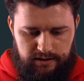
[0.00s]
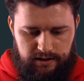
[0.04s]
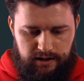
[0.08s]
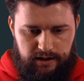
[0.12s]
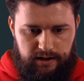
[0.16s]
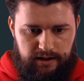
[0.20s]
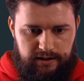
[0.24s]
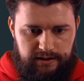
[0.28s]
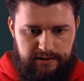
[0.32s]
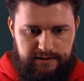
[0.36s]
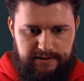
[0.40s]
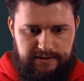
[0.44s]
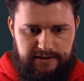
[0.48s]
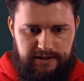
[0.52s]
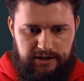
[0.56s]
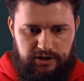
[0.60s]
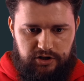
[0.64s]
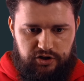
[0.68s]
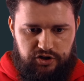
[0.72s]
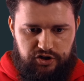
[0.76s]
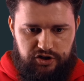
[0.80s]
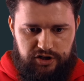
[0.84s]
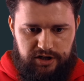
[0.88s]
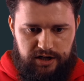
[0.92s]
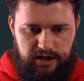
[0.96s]
And let's say
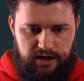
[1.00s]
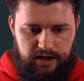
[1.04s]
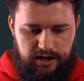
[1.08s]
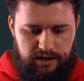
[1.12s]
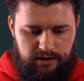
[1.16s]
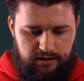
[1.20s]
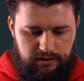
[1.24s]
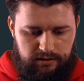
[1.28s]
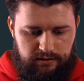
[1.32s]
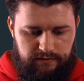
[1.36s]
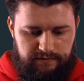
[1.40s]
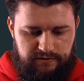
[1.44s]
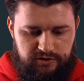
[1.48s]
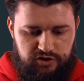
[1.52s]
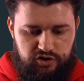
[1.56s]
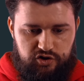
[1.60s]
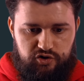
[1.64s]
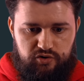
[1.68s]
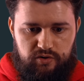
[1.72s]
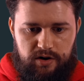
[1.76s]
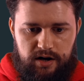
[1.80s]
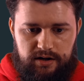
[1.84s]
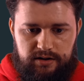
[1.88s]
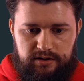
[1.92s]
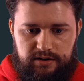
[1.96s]
chan of
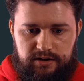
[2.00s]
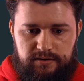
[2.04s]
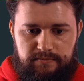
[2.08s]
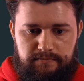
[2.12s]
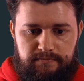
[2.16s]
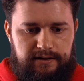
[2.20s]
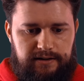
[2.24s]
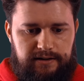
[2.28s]
struct.